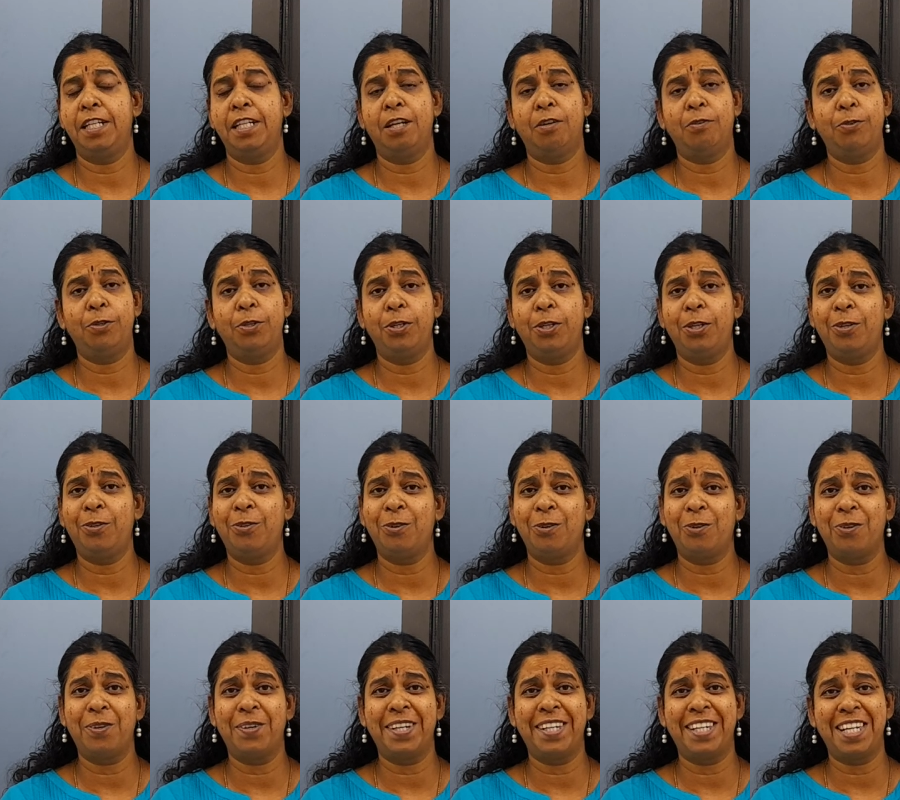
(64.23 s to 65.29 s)
now during
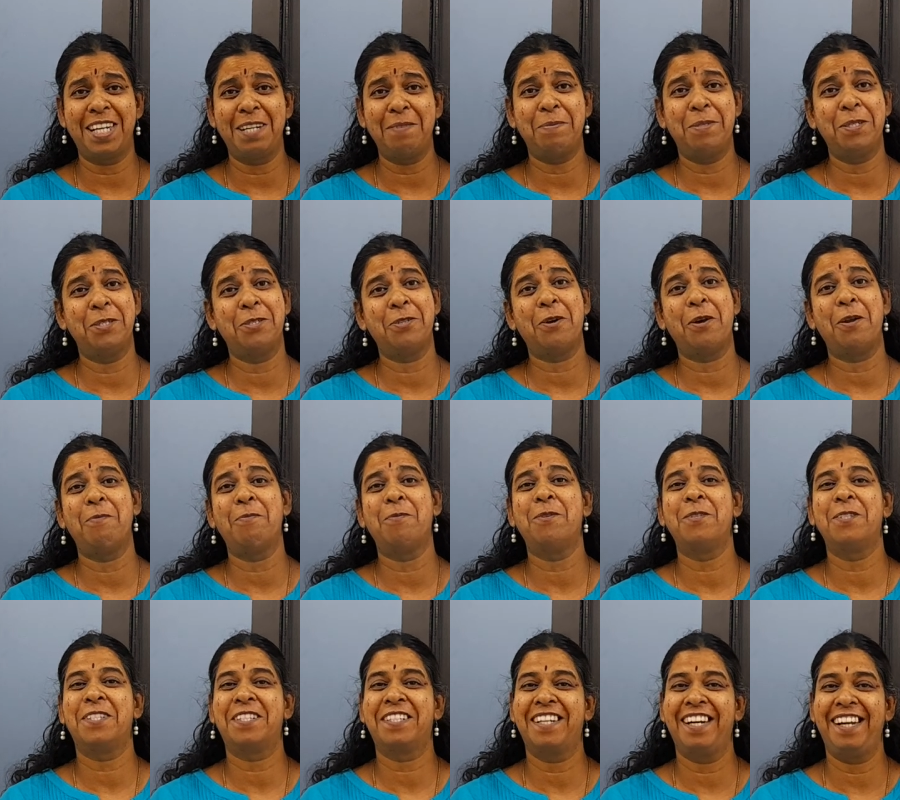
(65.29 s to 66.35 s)
Corona times, it's
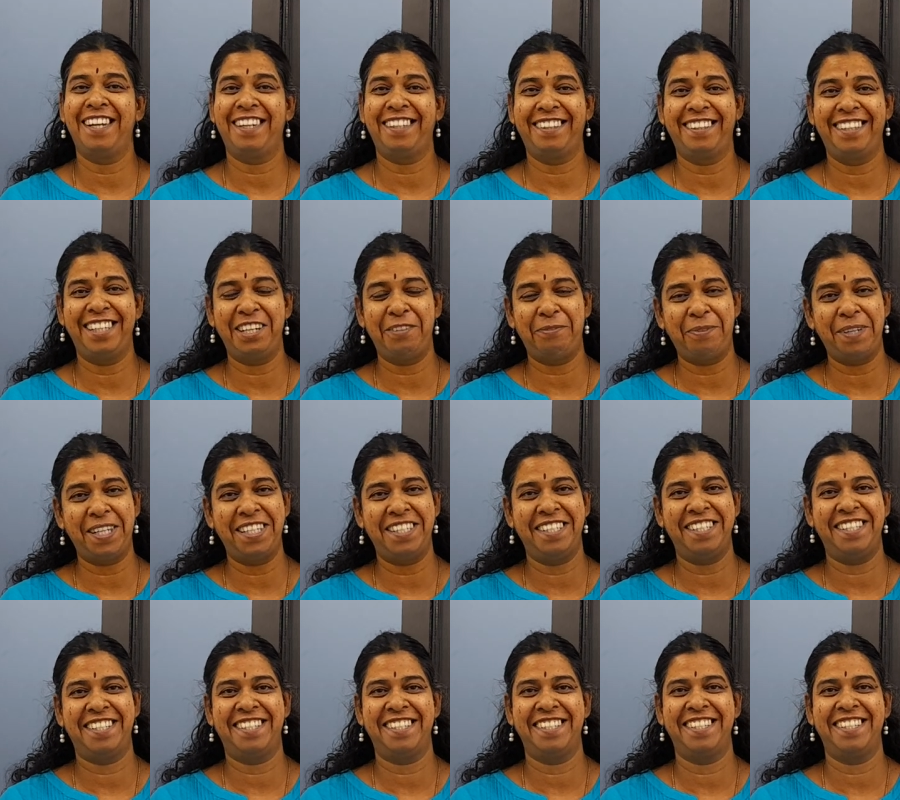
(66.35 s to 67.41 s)
almost like 3 feet
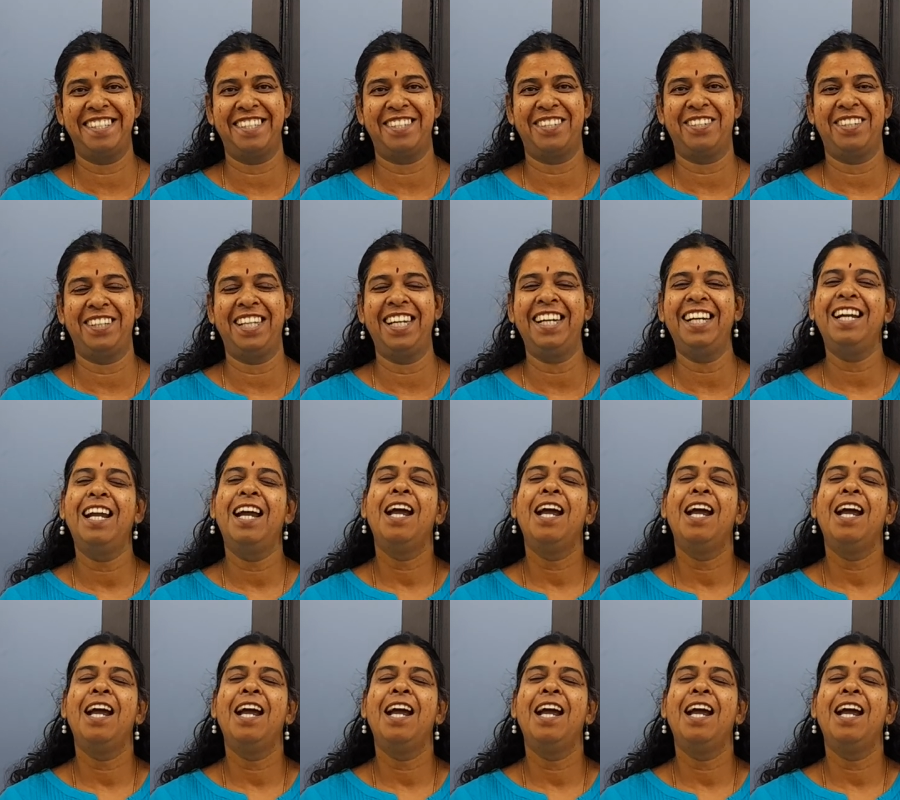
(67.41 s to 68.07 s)
distance and all that.